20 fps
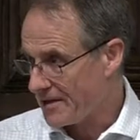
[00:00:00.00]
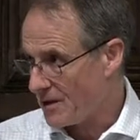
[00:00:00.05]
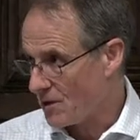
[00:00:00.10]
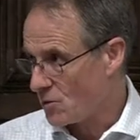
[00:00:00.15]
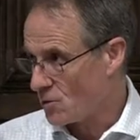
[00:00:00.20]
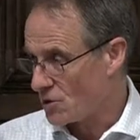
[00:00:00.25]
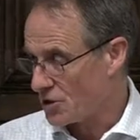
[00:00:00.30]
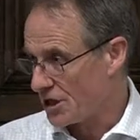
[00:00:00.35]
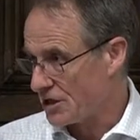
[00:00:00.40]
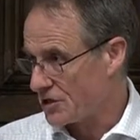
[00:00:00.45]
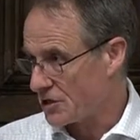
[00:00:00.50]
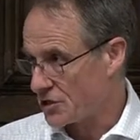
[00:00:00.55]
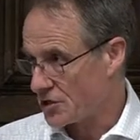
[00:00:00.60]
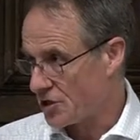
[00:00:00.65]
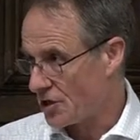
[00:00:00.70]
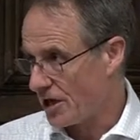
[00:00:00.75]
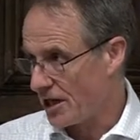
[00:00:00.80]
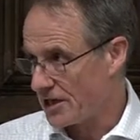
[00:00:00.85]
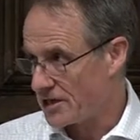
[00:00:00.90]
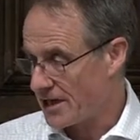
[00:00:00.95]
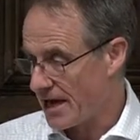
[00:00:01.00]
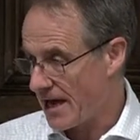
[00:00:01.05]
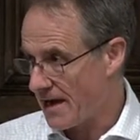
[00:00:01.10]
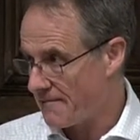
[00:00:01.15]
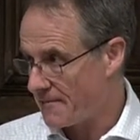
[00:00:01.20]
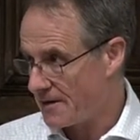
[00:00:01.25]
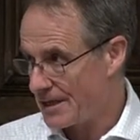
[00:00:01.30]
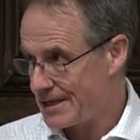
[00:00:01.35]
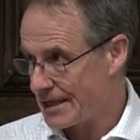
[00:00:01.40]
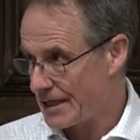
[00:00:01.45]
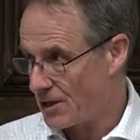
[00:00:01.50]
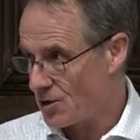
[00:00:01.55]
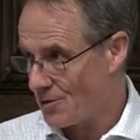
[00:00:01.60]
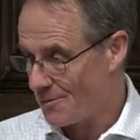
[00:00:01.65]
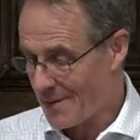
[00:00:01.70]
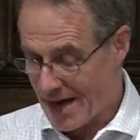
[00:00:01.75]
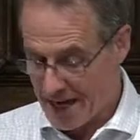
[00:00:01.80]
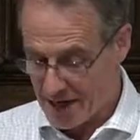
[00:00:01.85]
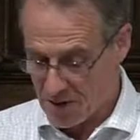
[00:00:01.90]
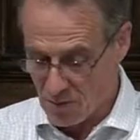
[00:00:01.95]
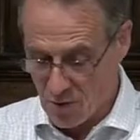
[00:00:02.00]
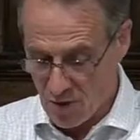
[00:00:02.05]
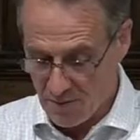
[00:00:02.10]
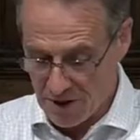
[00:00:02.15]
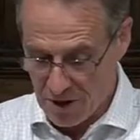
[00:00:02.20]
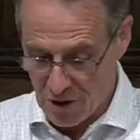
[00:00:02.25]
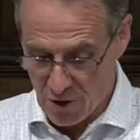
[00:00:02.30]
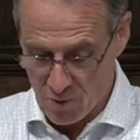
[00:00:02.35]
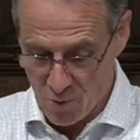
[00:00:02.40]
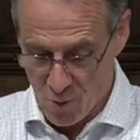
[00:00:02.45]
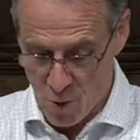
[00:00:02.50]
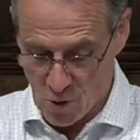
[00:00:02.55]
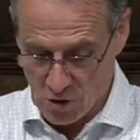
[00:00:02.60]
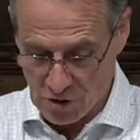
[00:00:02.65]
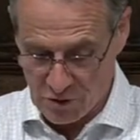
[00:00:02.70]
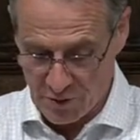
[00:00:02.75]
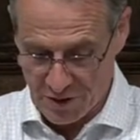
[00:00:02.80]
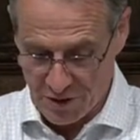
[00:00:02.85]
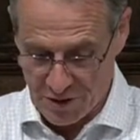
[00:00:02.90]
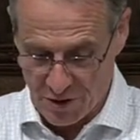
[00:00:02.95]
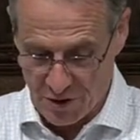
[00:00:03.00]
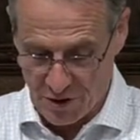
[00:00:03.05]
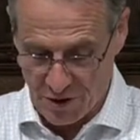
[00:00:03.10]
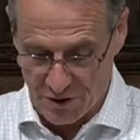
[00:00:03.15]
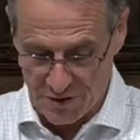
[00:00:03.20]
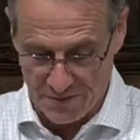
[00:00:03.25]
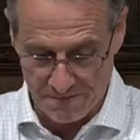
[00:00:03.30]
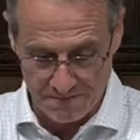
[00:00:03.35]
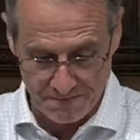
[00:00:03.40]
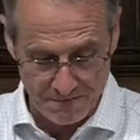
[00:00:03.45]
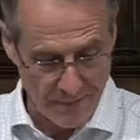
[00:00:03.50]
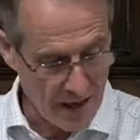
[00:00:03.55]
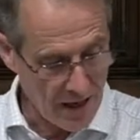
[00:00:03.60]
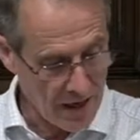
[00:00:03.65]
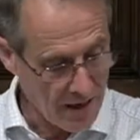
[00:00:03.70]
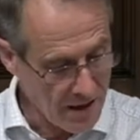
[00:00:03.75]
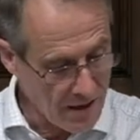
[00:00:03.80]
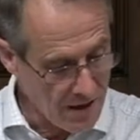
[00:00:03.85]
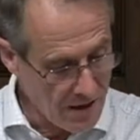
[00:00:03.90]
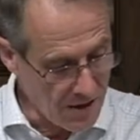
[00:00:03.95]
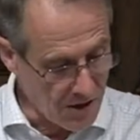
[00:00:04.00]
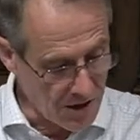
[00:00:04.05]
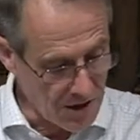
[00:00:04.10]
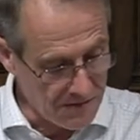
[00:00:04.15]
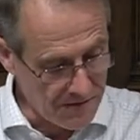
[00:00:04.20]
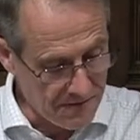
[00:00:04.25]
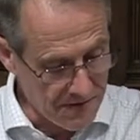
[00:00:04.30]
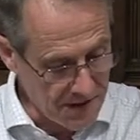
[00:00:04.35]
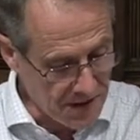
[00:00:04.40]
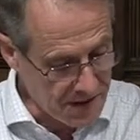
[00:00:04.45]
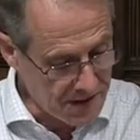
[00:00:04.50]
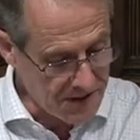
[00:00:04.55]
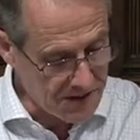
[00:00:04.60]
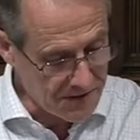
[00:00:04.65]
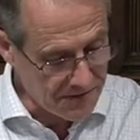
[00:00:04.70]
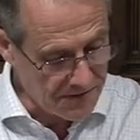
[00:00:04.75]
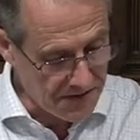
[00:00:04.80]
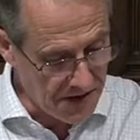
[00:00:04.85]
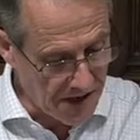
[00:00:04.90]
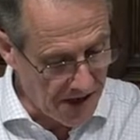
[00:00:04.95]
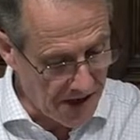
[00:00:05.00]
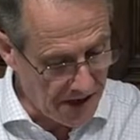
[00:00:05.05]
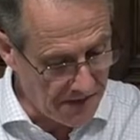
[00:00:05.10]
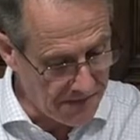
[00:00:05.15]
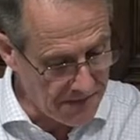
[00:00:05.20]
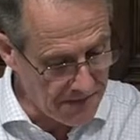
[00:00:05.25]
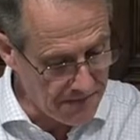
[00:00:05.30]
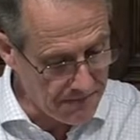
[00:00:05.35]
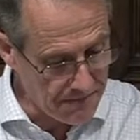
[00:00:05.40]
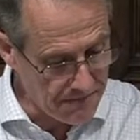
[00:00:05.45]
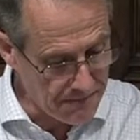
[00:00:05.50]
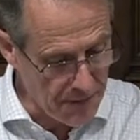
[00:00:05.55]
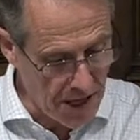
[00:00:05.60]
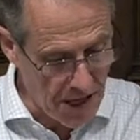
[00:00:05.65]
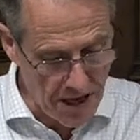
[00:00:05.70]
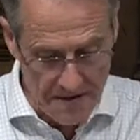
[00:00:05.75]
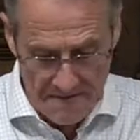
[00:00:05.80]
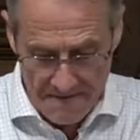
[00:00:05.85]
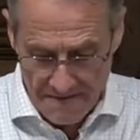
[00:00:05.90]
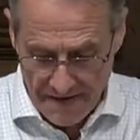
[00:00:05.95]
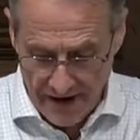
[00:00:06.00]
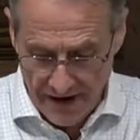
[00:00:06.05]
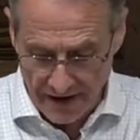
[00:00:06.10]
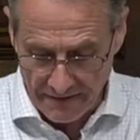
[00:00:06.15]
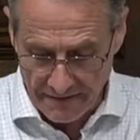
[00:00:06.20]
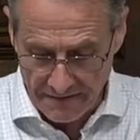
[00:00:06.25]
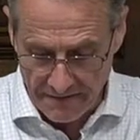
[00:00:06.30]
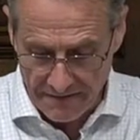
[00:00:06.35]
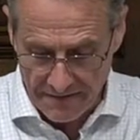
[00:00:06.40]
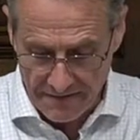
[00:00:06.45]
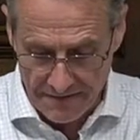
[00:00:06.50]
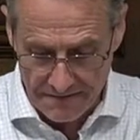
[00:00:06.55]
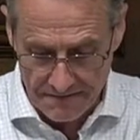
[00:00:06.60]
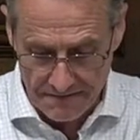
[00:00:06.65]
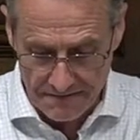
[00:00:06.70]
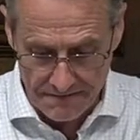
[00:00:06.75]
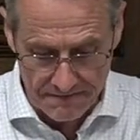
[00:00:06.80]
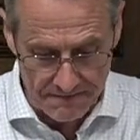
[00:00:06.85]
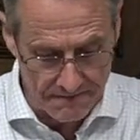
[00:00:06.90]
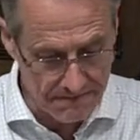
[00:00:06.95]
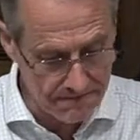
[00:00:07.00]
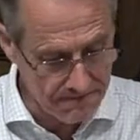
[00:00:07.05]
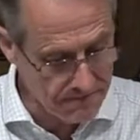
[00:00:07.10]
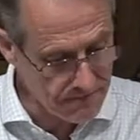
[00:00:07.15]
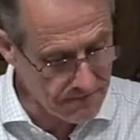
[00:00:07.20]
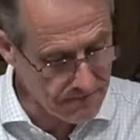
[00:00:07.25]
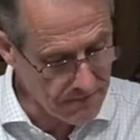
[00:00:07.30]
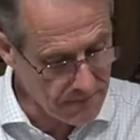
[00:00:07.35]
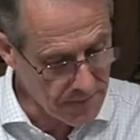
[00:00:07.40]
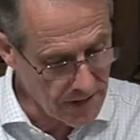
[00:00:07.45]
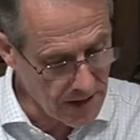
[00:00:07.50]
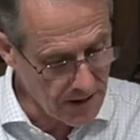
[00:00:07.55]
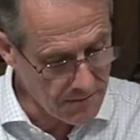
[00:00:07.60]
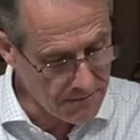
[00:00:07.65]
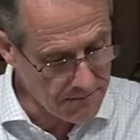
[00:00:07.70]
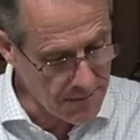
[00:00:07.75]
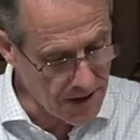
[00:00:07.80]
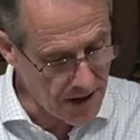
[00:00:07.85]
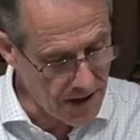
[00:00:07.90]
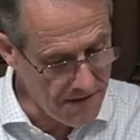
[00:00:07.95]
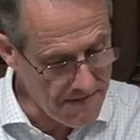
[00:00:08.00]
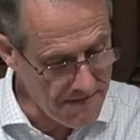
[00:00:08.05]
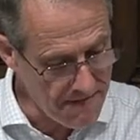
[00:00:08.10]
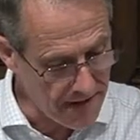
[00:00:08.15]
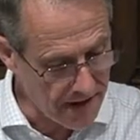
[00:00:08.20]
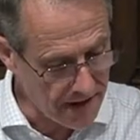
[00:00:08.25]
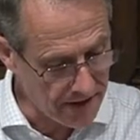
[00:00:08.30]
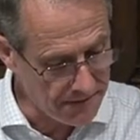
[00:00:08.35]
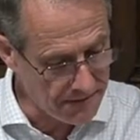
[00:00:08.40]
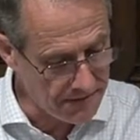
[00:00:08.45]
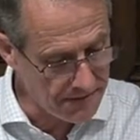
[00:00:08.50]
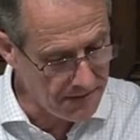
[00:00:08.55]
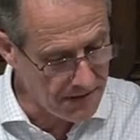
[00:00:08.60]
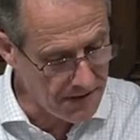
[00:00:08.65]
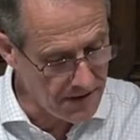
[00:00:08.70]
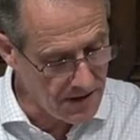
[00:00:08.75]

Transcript: in the Lord Jesus Christ to every single man and woman who walks with God. Look at verse five. By faith, by faith,